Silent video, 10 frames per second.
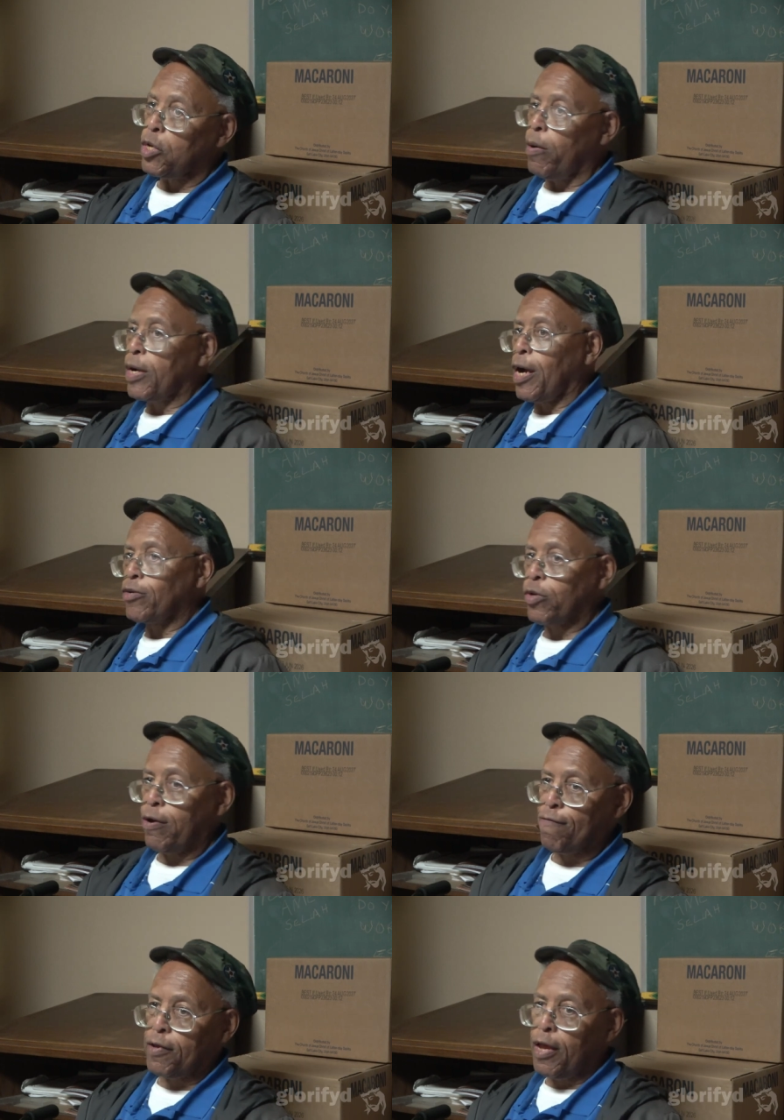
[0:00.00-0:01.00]
knowing God's going
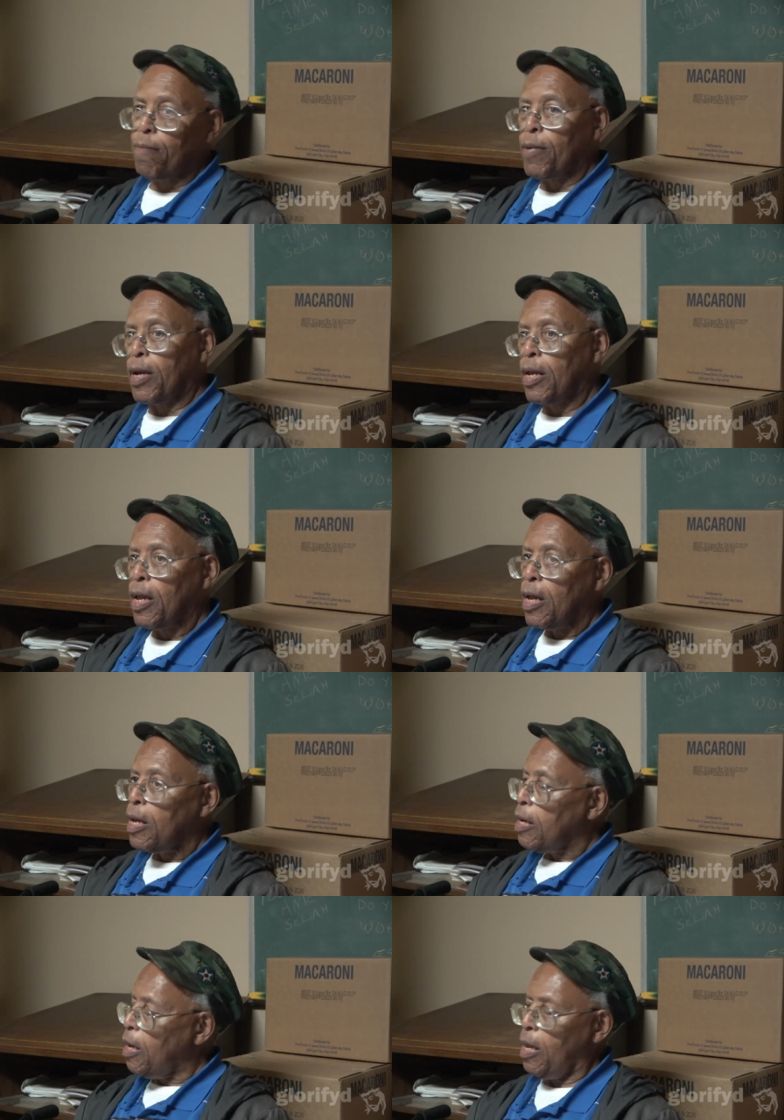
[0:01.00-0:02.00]
to forgive me. Right.
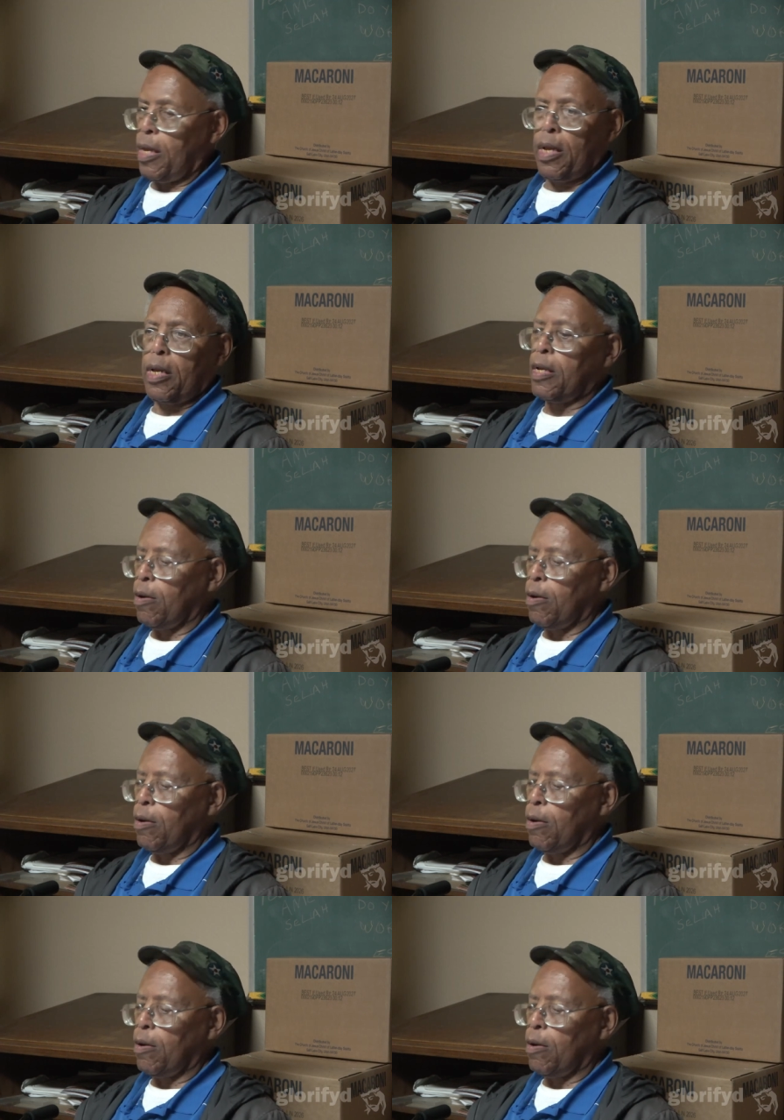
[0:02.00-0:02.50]
and